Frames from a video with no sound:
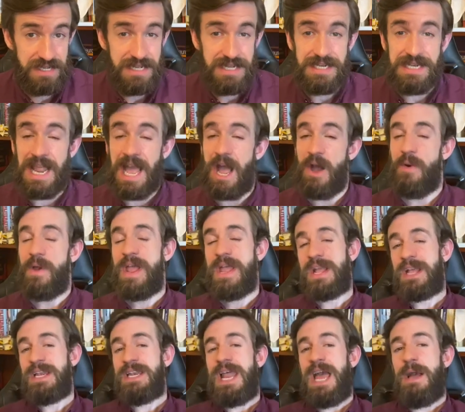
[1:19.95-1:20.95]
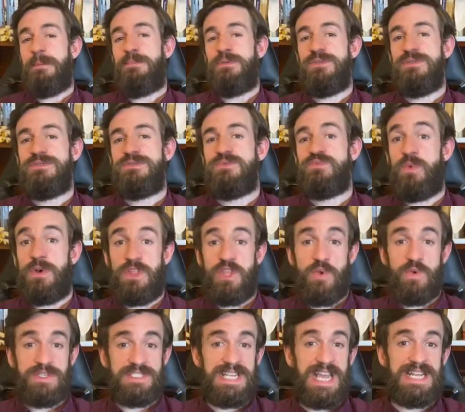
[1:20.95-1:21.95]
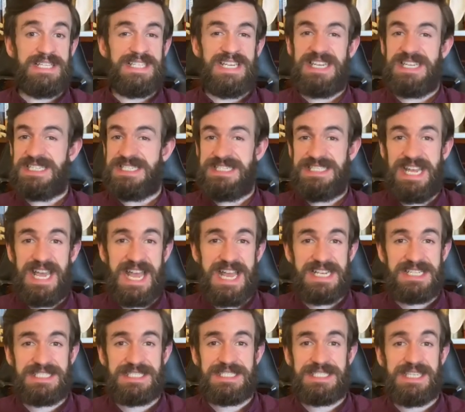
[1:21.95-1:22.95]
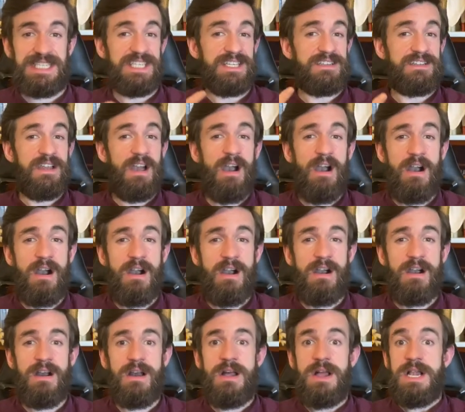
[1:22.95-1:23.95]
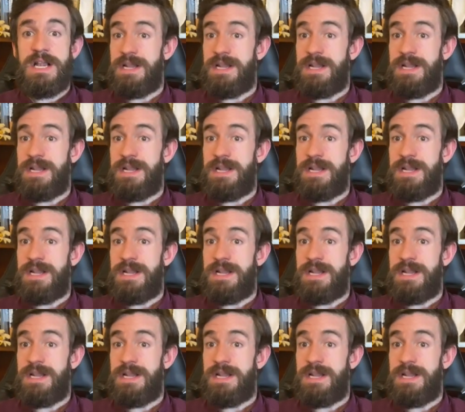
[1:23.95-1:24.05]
Now, it can happen whether you are sat at a desk, in the car,